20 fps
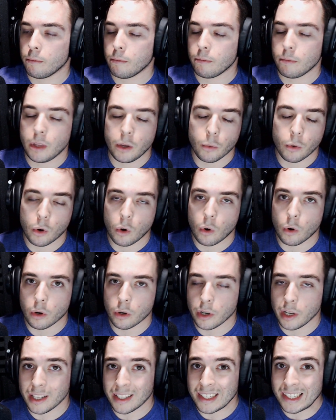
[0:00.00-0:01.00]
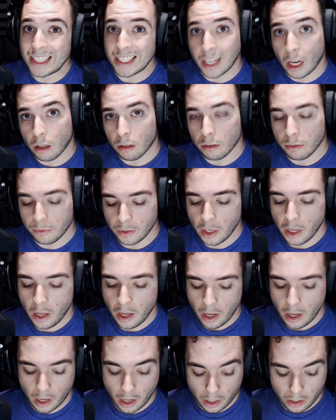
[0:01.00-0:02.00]
recorder itself
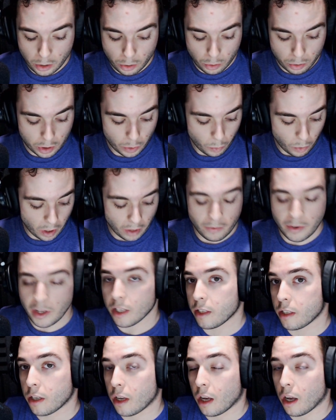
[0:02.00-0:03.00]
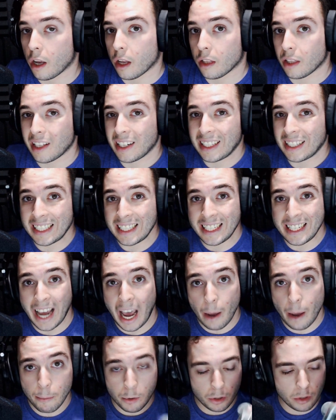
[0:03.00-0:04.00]
using one of its little
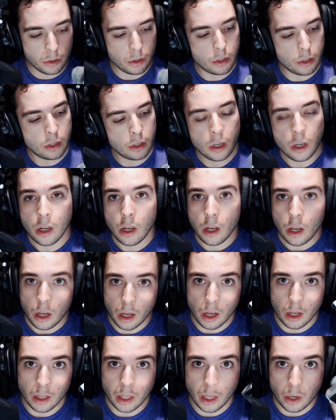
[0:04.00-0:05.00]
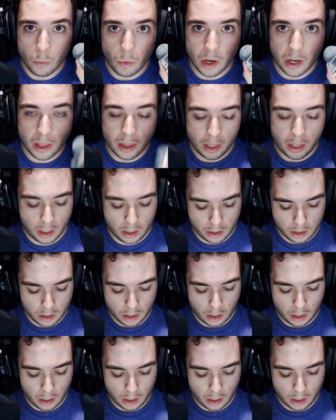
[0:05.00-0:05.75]
adapters, like one of these.